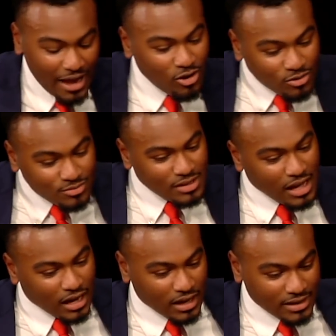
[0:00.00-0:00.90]
I don't
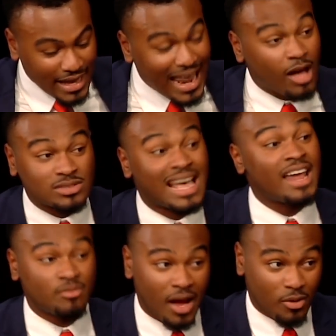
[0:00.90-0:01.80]
uh, date
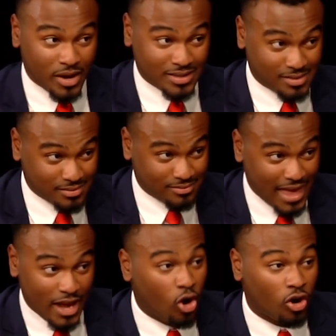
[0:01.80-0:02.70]
outside of my race
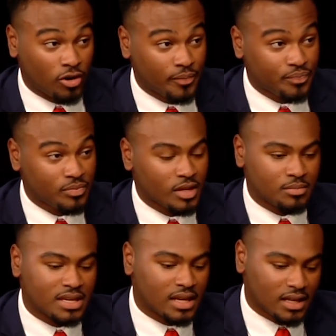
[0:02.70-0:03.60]
at all
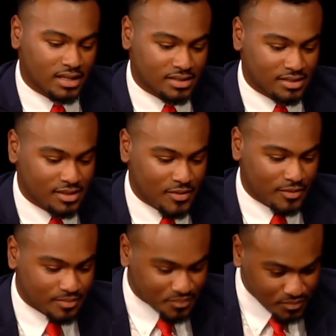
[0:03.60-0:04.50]
because,
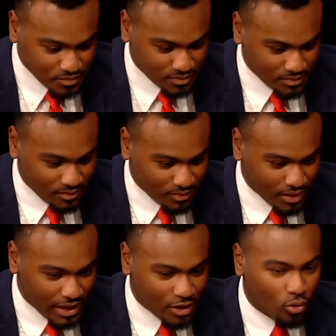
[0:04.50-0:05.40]

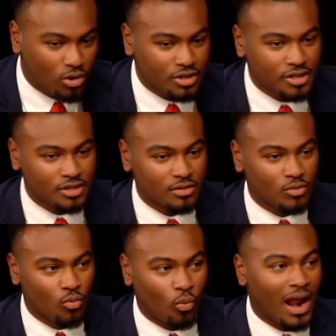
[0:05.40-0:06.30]
in order,
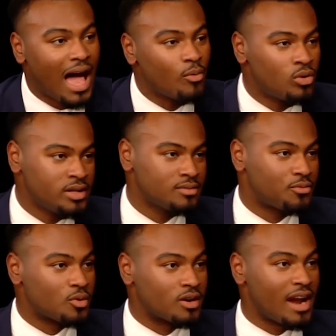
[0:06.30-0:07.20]
what I want
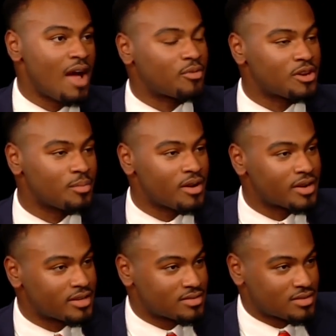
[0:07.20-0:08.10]
for African
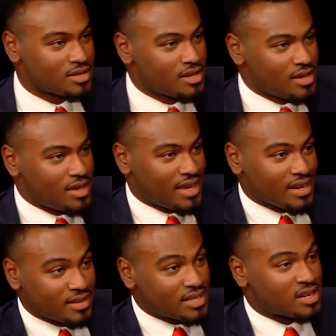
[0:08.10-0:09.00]
Americans
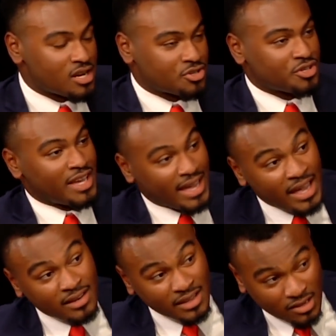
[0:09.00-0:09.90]
in this country
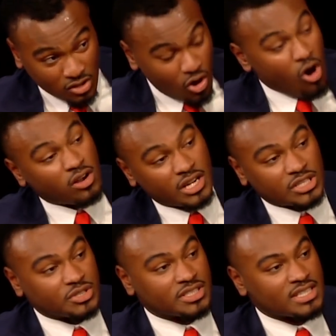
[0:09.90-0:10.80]
and in all
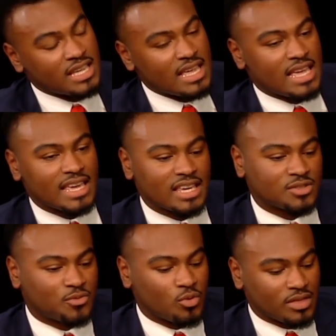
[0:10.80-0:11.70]
countries
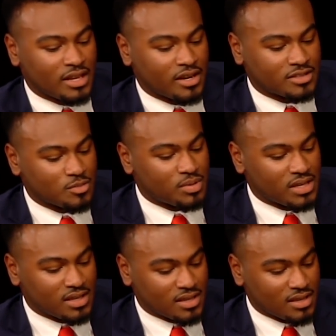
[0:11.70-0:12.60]
is for there to
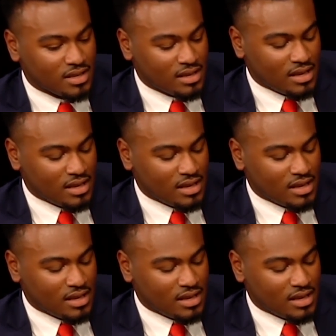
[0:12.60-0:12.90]
be.